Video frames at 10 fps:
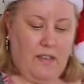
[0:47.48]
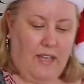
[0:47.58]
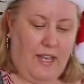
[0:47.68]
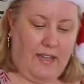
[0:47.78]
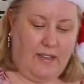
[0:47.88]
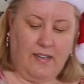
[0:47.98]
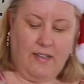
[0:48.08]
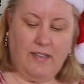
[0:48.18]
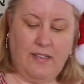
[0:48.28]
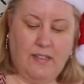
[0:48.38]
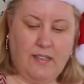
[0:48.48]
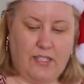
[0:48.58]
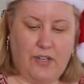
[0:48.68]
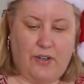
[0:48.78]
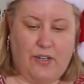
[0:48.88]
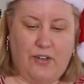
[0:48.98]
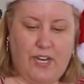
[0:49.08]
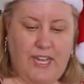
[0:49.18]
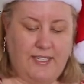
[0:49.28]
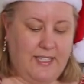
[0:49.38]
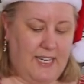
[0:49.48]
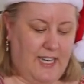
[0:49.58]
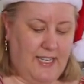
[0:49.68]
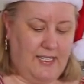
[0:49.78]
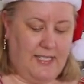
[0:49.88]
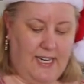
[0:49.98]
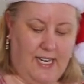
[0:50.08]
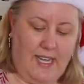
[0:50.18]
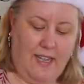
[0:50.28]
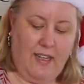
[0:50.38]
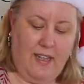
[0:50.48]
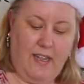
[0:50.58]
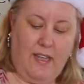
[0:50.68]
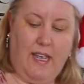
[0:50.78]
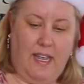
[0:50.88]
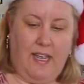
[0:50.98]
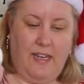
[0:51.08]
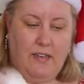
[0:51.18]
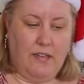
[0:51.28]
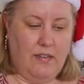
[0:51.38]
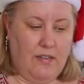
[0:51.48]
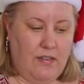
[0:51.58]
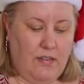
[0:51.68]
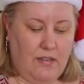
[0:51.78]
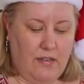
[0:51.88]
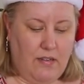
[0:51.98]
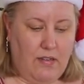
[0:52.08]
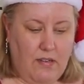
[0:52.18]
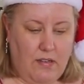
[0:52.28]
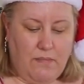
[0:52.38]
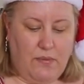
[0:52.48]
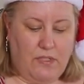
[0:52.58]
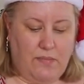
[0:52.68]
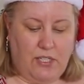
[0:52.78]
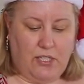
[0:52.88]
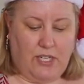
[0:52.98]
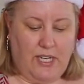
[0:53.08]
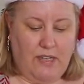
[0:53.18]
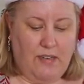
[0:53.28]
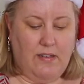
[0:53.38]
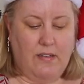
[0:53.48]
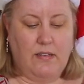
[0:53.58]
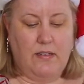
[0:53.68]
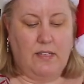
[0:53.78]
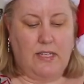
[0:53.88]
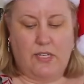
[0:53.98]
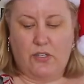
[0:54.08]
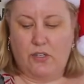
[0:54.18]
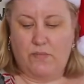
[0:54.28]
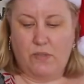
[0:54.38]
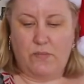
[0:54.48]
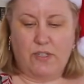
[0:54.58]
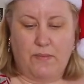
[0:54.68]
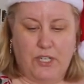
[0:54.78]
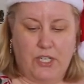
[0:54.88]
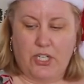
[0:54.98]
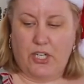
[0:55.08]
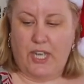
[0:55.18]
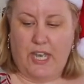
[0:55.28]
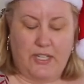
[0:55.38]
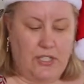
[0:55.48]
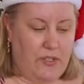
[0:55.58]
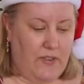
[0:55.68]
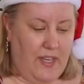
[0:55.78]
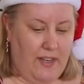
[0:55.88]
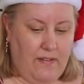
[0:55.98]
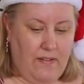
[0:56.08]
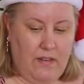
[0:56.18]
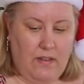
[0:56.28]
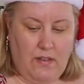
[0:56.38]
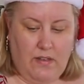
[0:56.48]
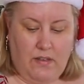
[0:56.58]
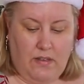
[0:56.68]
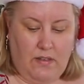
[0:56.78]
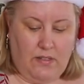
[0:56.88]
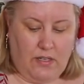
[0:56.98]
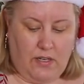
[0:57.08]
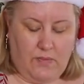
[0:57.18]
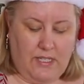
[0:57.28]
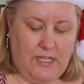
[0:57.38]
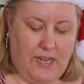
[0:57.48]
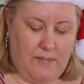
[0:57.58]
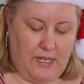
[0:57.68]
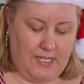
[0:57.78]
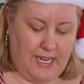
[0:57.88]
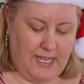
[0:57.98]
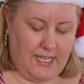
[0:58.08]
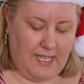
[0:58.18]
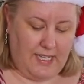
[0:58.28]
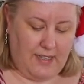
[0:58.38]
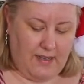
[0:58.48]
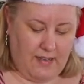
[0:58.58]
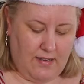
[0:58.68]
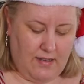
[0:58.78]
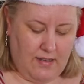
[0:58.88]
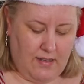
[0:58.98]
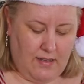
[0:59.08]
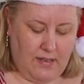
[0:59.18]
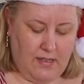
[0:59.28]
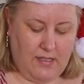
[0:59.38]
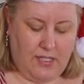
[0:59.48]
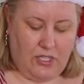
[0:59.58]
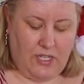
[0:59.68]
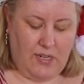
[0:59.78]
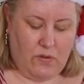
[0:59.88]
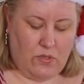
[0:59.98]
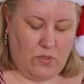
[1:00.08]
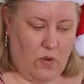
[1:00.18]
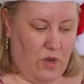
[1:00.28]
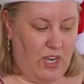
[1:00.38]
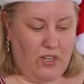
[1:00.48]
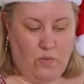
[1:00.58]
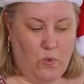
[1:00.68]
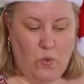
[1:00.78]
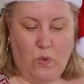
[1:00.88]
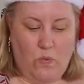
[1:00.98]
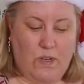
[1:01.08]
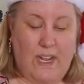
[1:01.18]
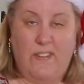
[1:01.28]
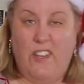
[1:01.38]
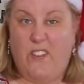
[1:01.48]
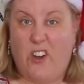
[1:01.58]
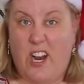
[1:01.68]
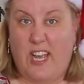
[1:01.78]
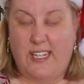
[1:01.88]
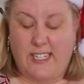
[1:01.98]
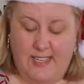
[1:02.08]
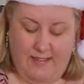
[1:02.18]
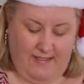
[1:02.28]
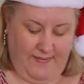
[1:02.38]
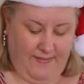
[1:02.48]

Okay, so I got a head start yesterday and put some string into the bauble, so I'm going to show you how to do that. So we start by taking string or twine, wool, whatever you've got handy.